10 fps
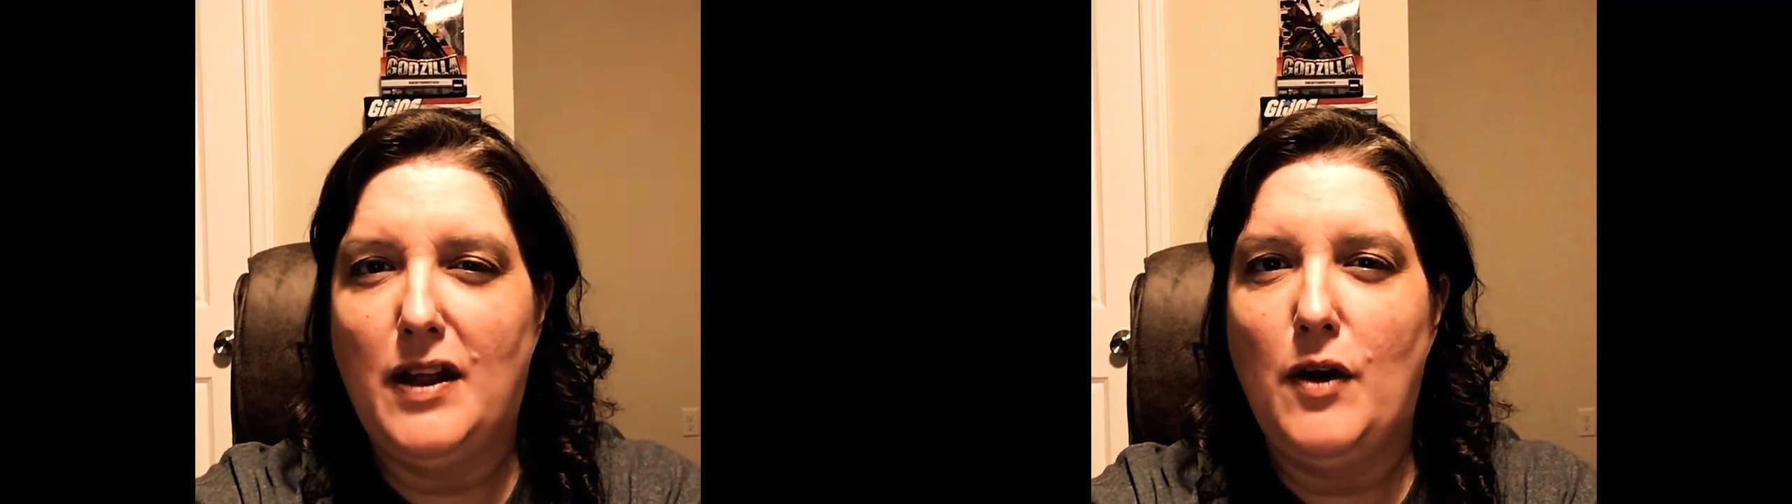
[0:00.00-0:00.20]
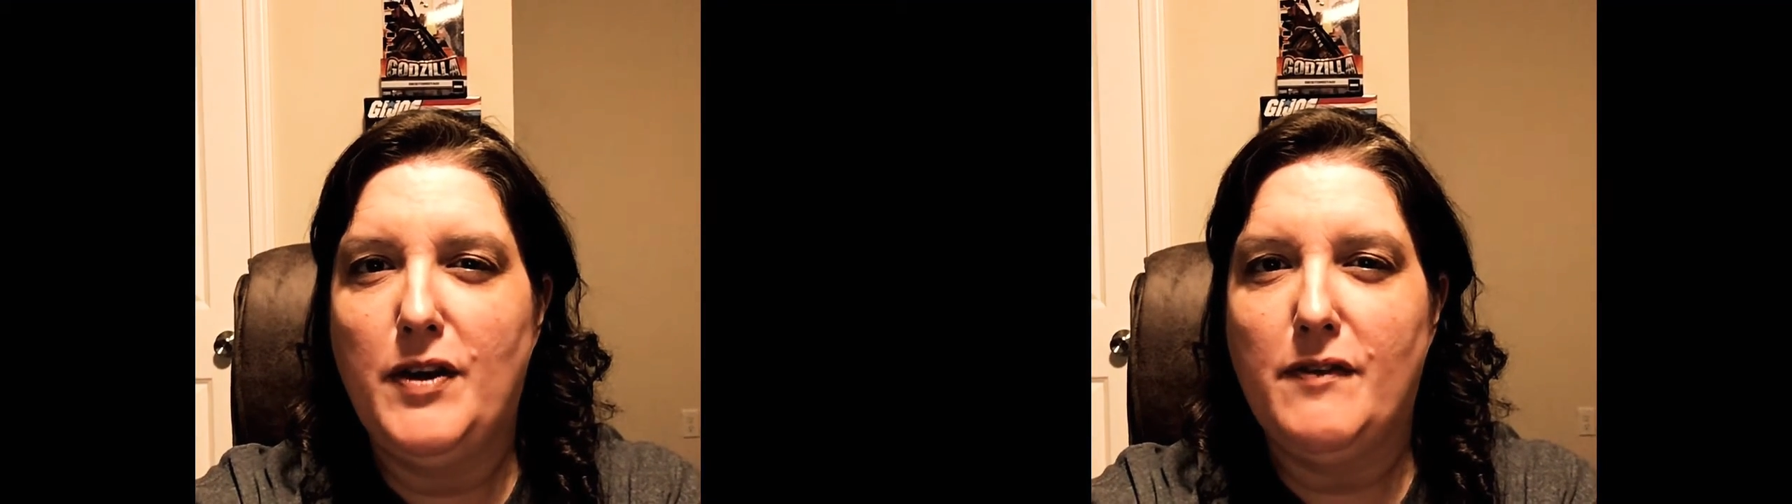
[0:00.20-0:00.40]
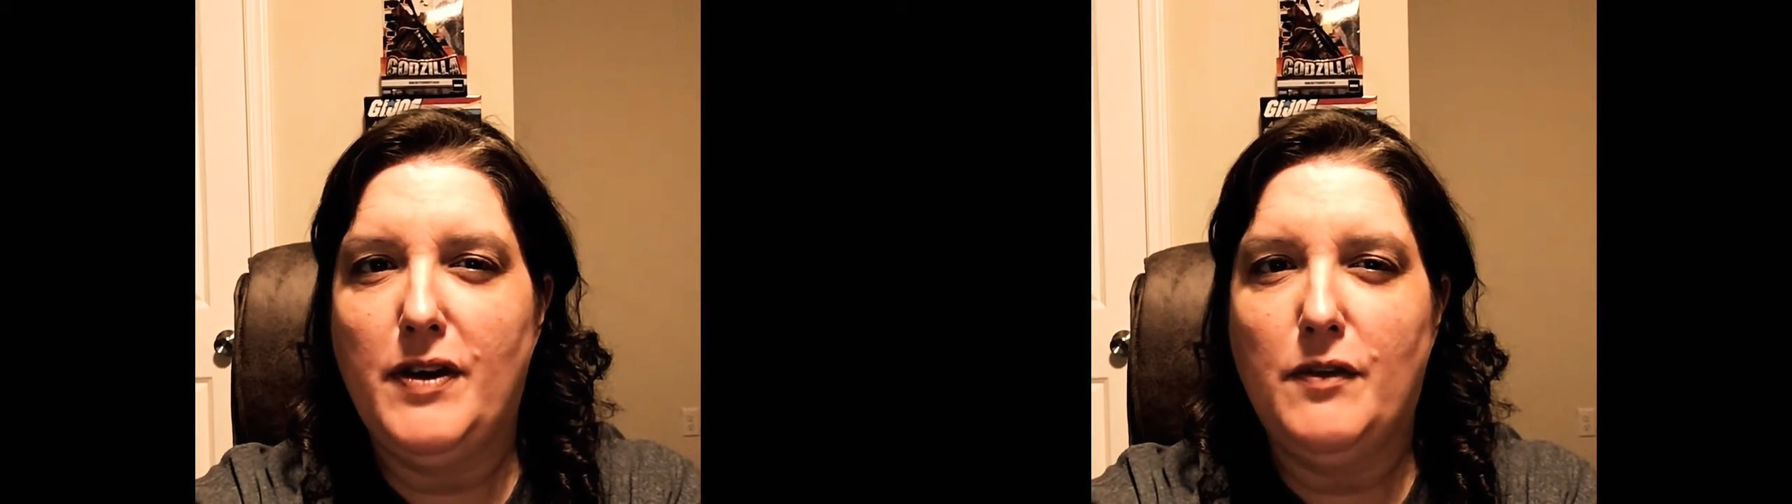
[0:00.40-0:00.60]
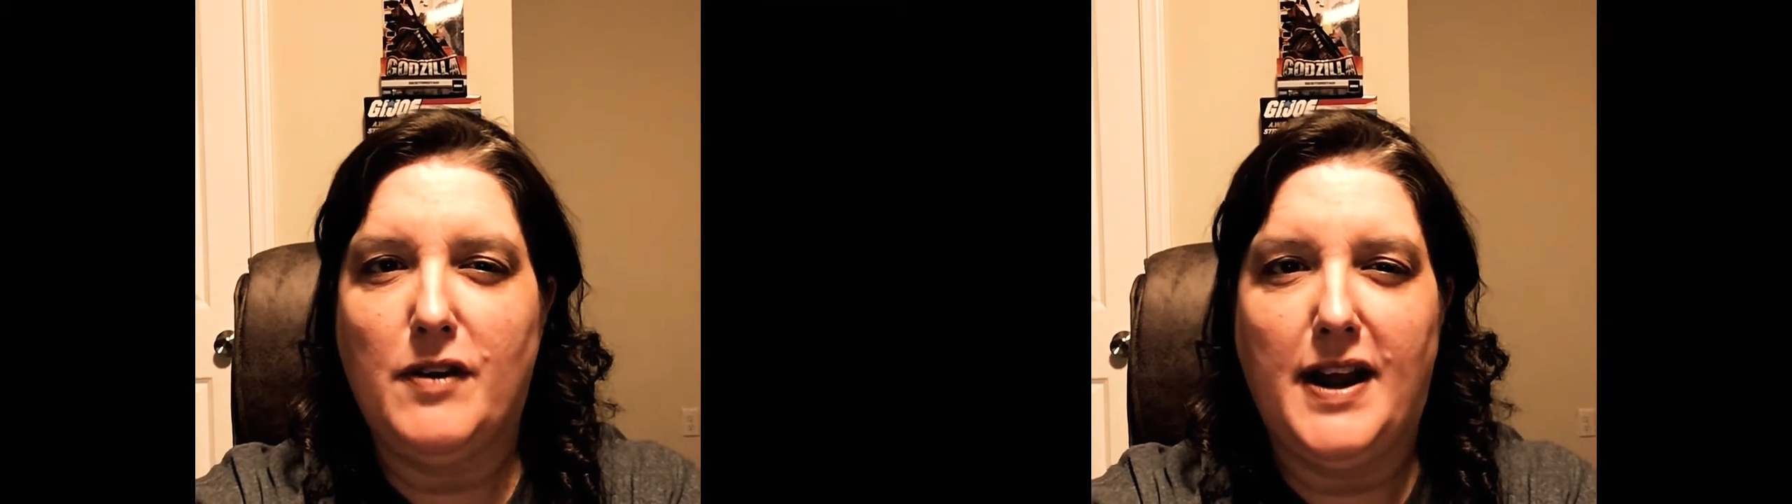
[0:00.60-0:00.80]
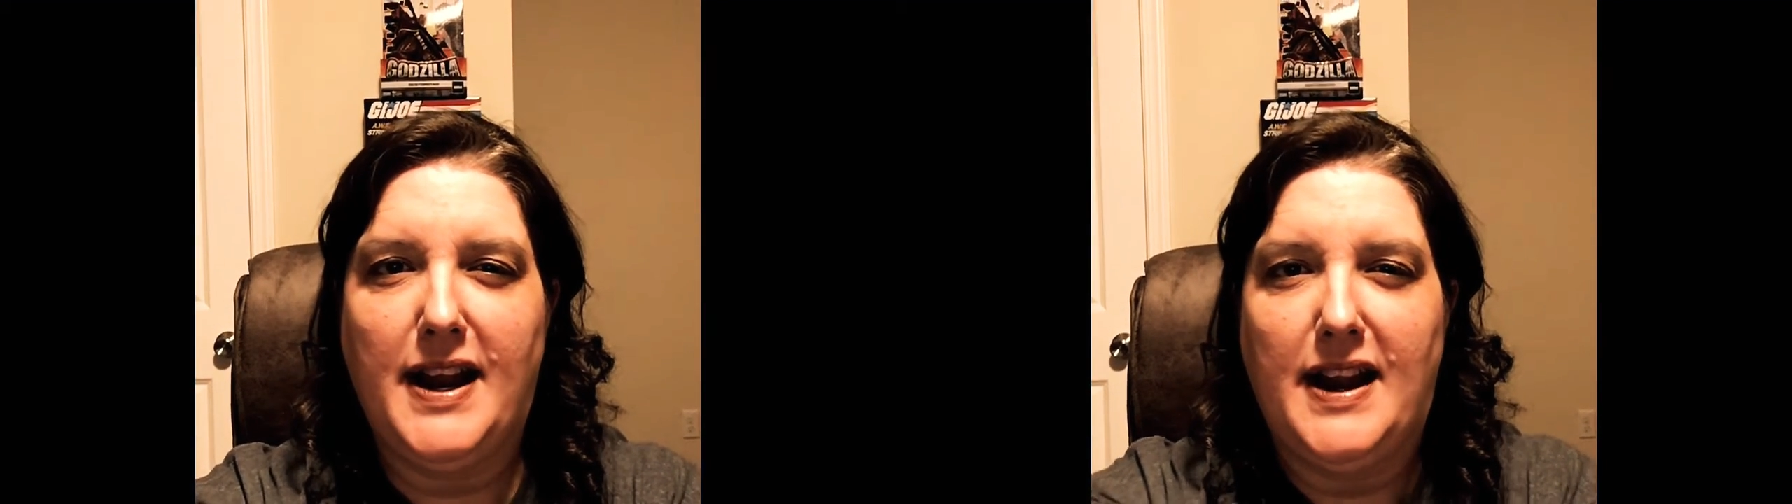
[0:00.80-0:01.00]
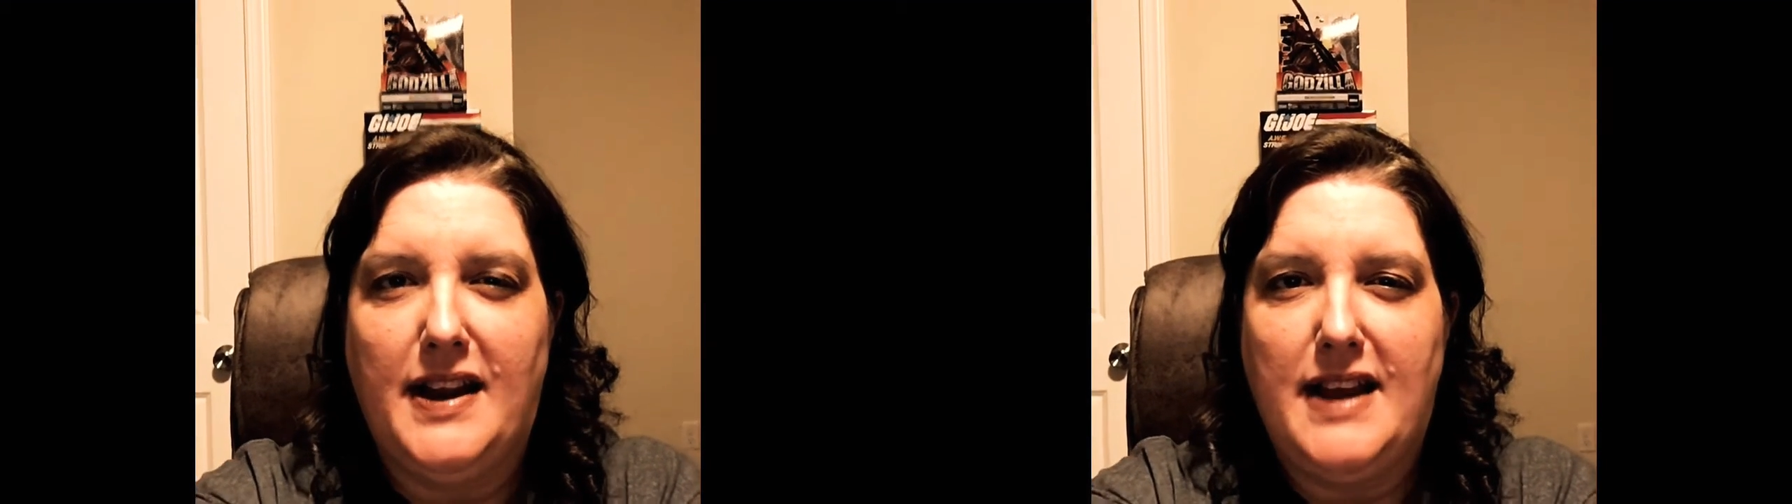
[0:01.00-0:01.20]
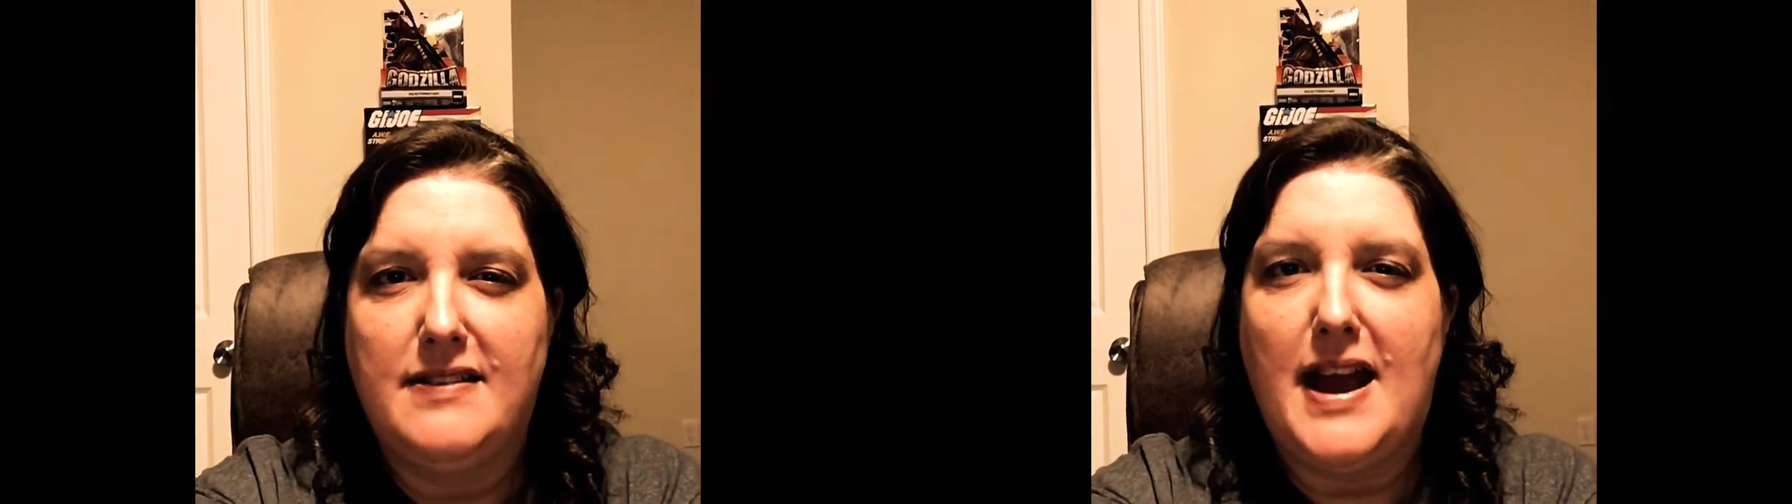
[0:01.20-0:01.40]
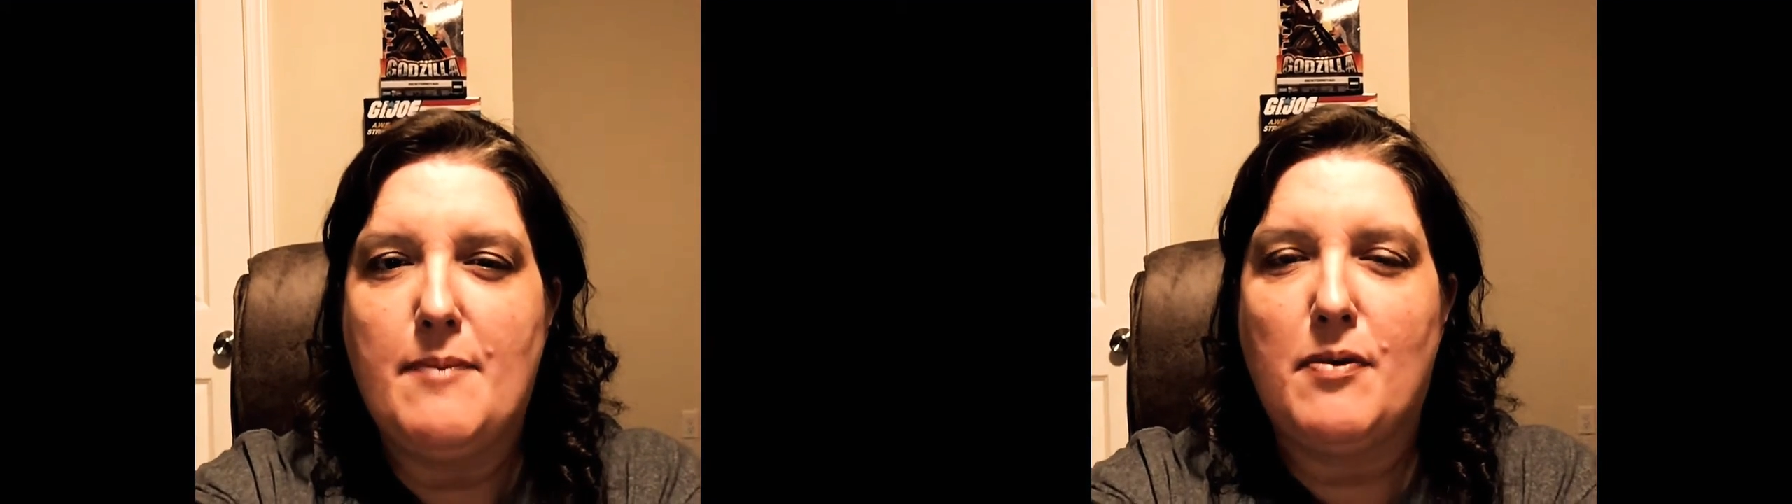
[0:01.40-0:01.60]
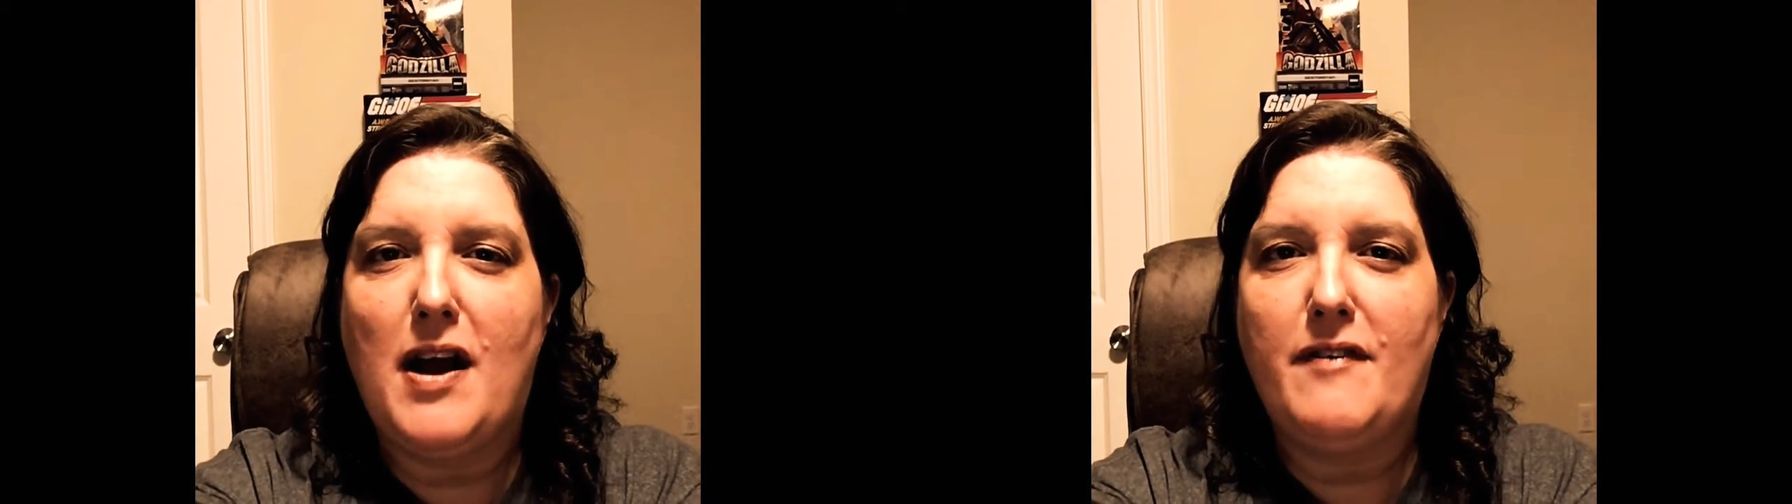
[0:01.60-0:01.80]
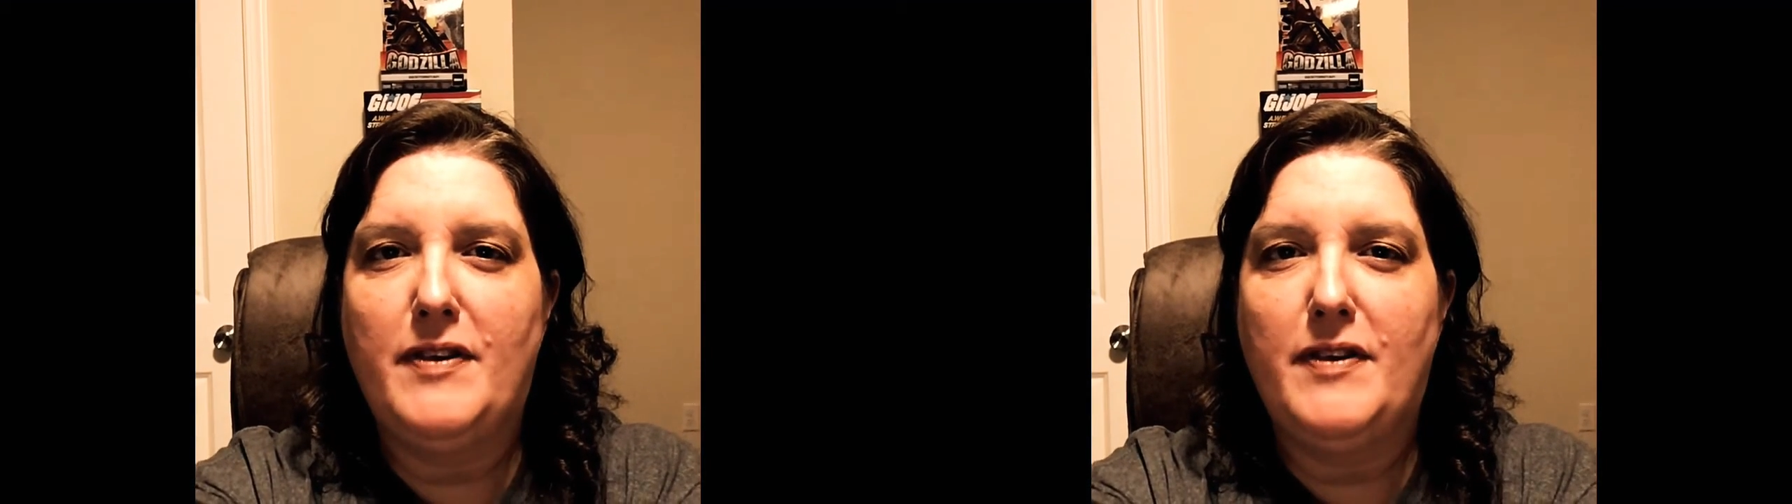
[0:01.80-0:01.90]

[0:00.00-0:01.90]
You're going to get a nice high profit